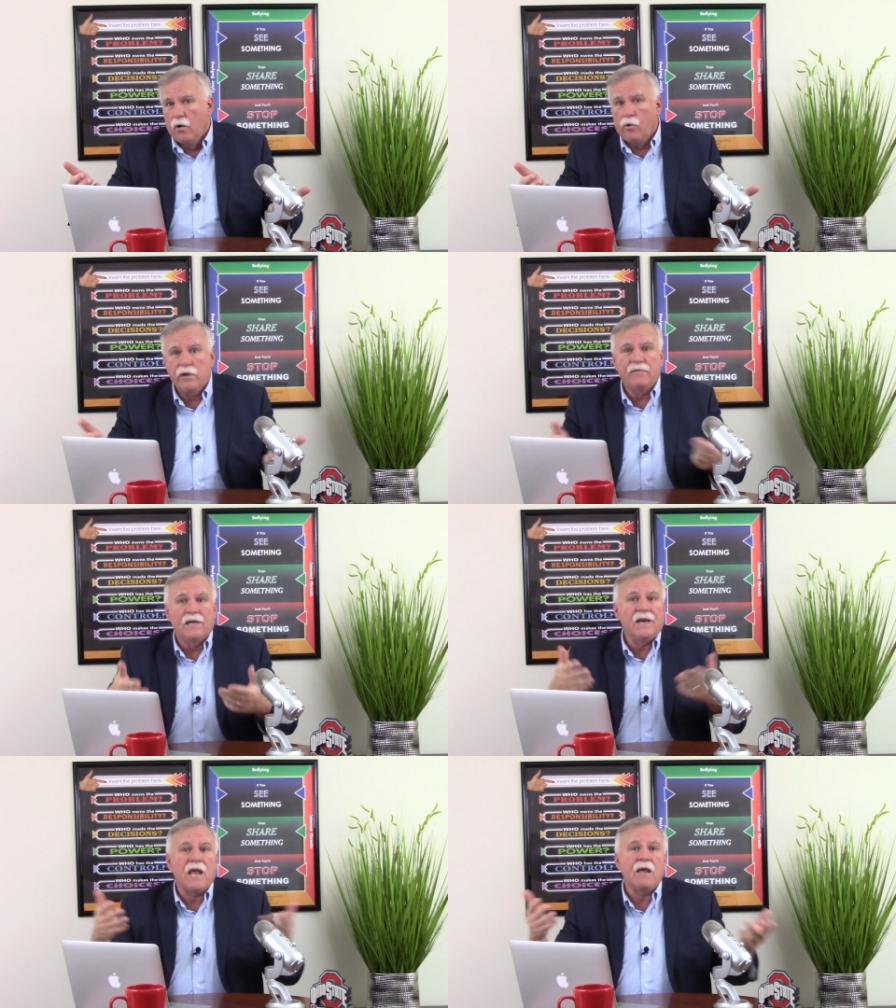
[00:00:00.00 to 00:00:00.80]
or
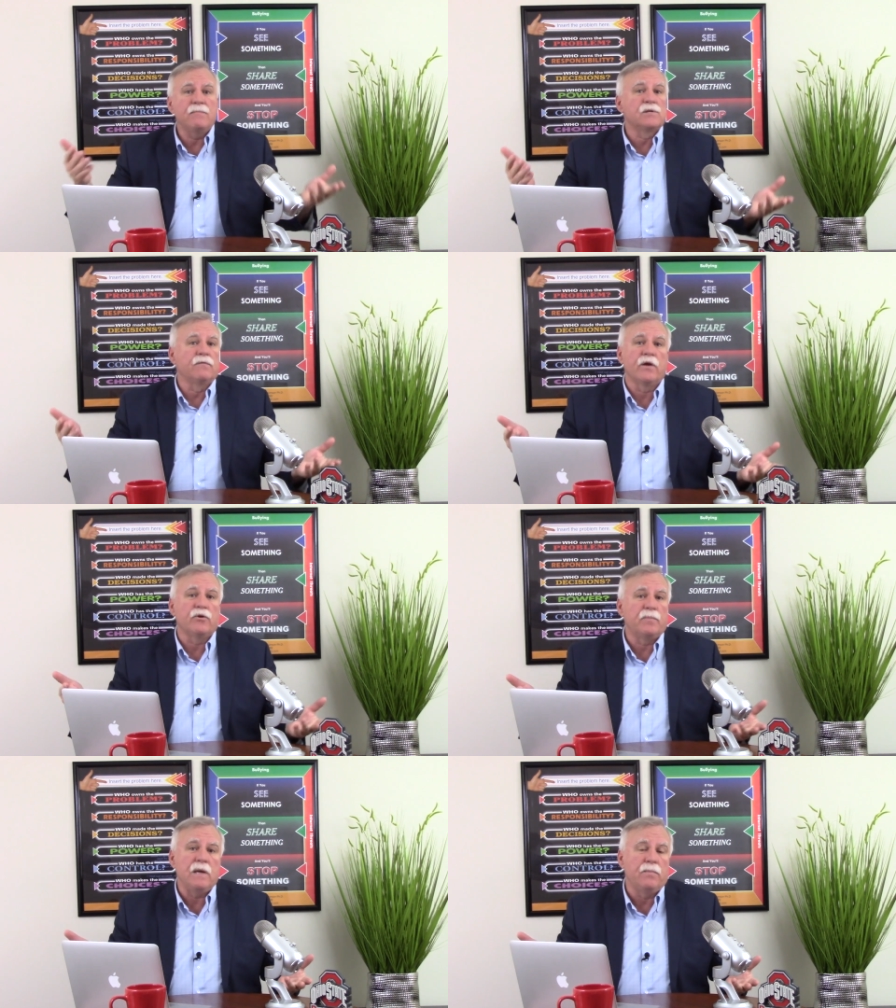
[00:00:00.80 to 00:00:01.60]
even names of
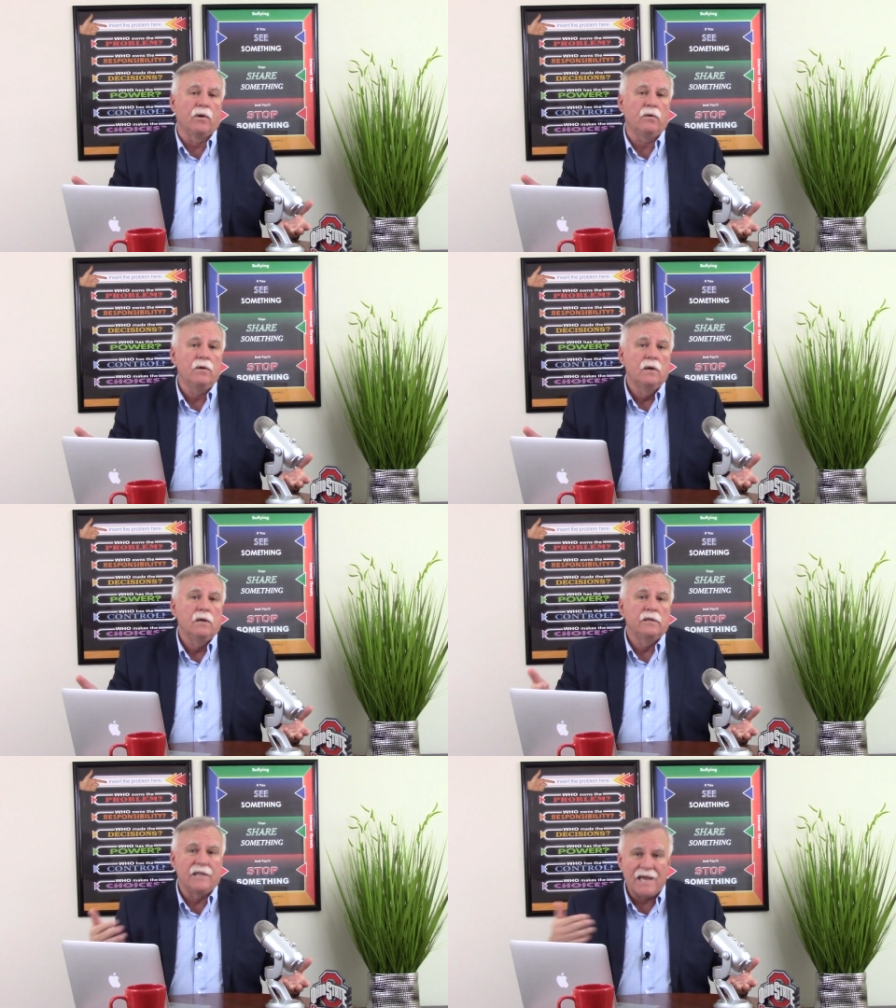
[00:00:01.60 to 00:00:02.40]
other people
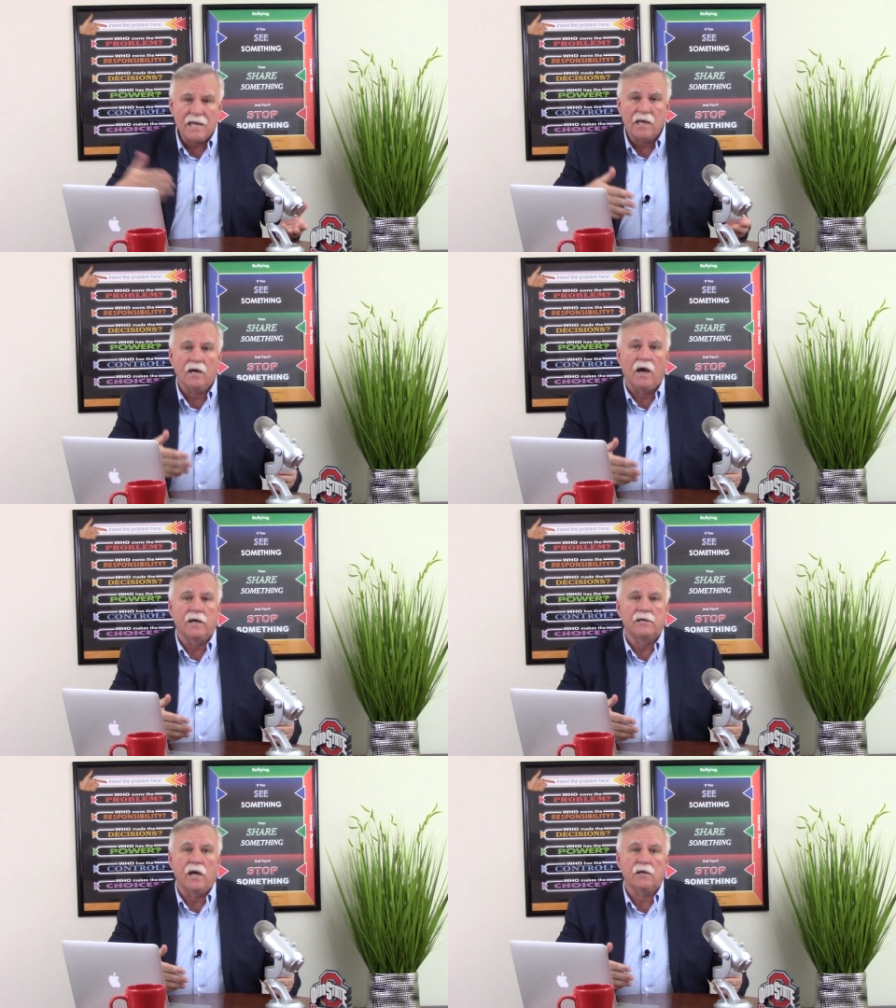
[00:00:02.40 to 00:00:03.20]
they can
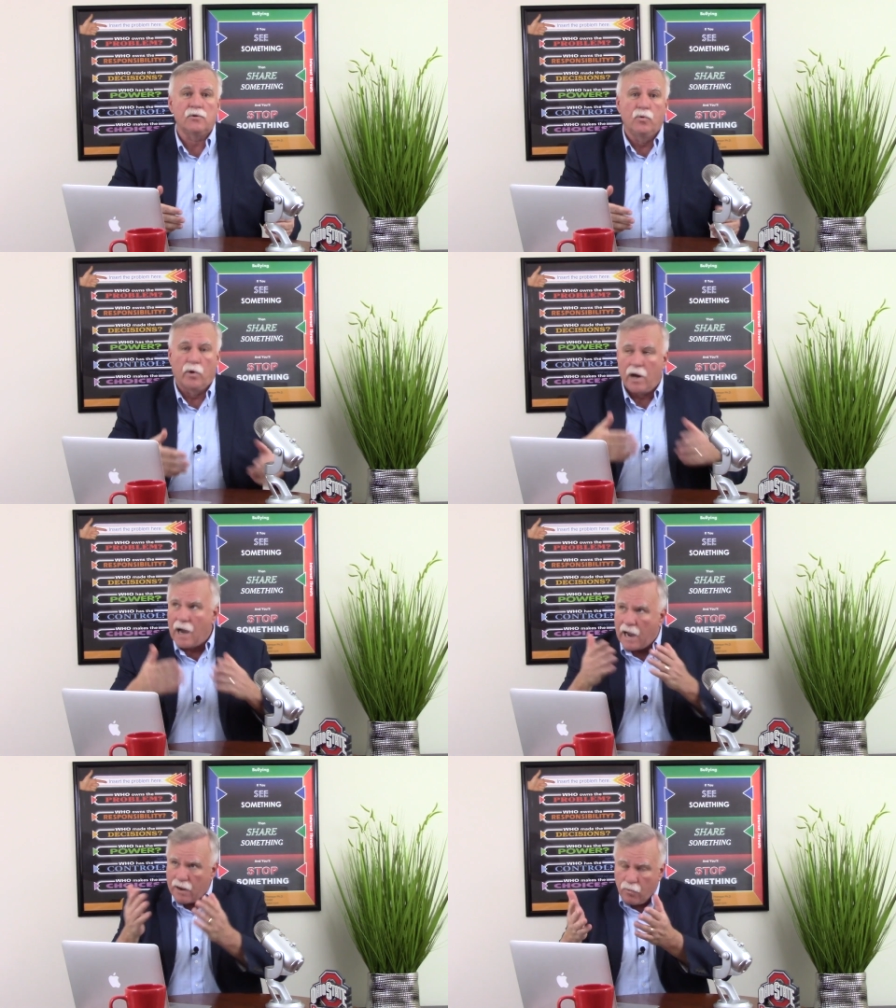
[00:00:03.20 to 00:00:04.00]
contact who are
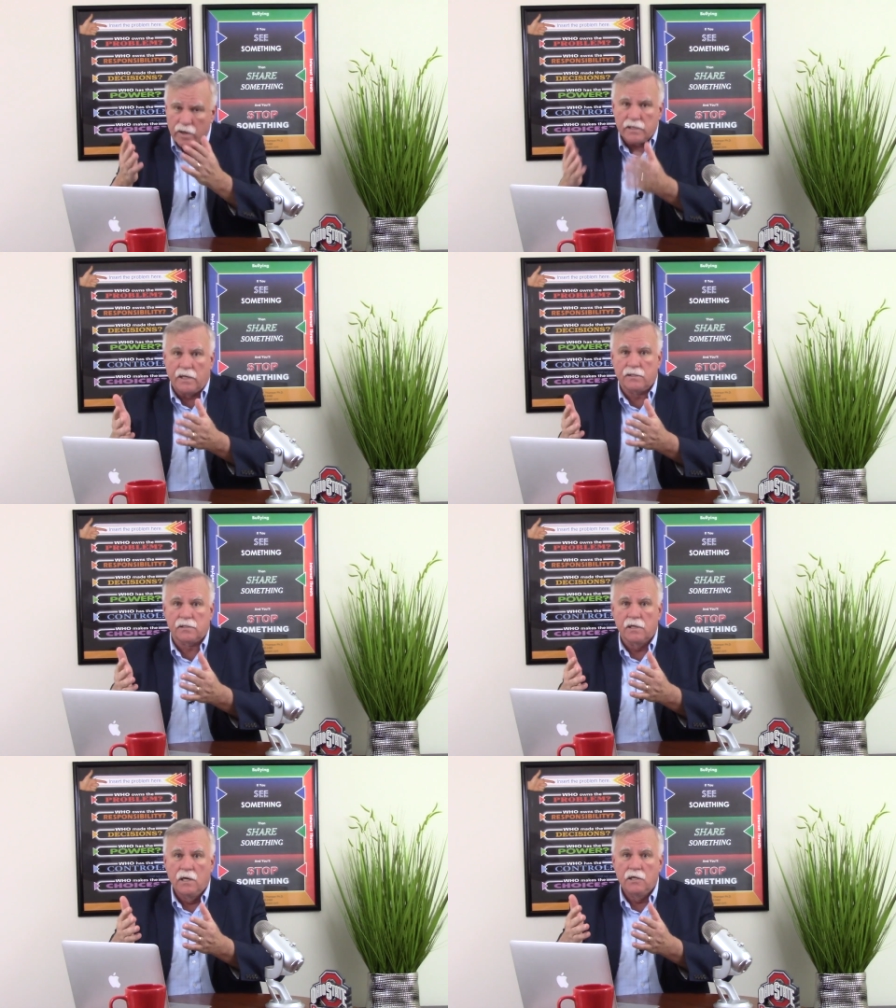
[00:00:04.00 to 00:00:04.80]

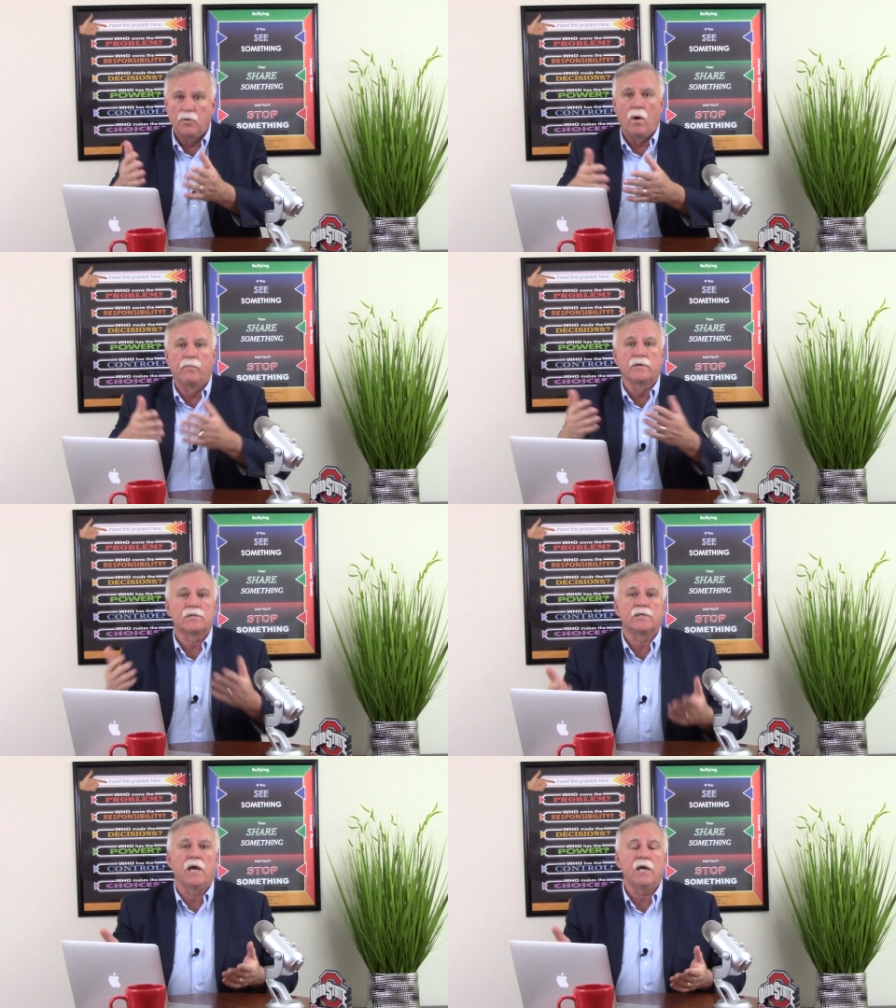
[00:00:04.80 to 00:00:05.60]
eyewitness to what was
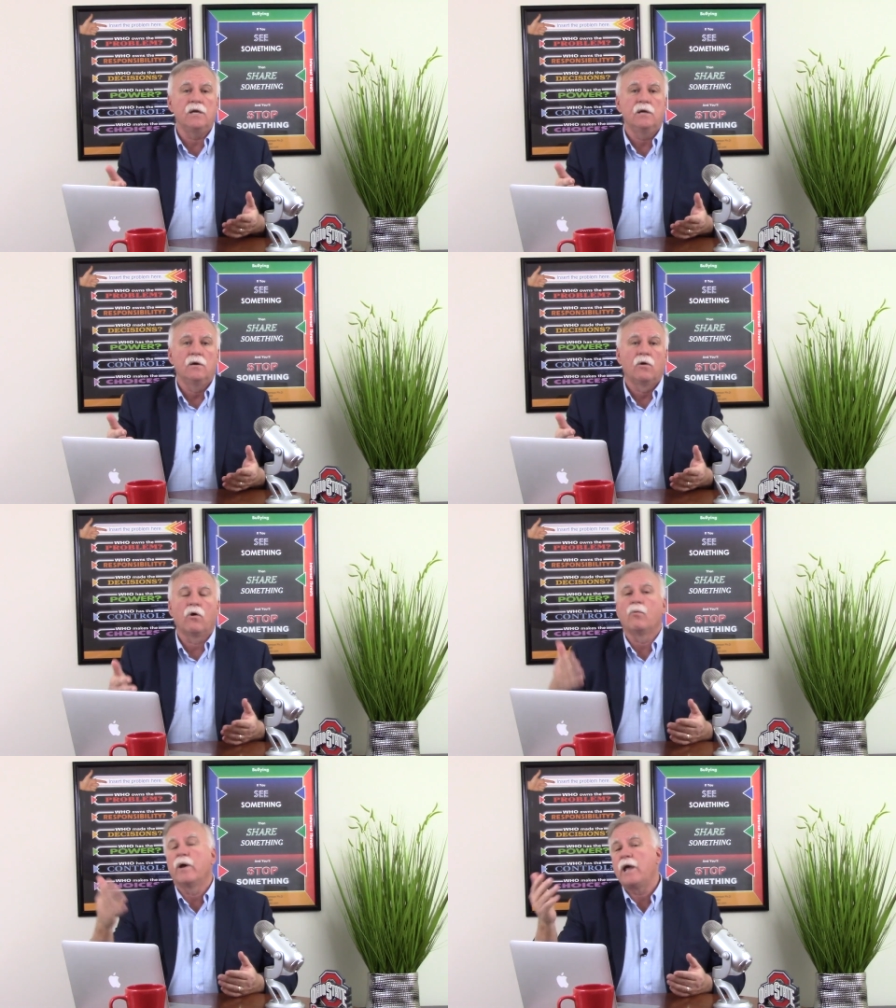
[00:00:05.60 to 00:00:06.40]
said
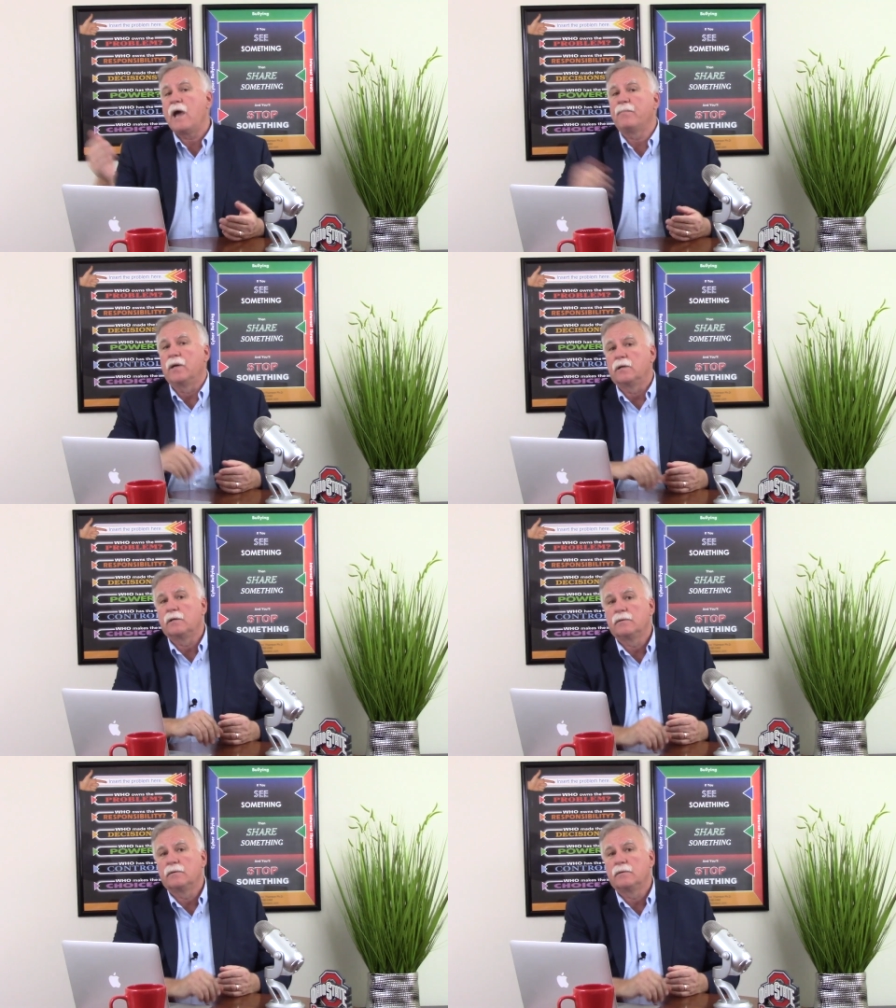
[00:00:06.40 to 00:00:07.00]
or what happened.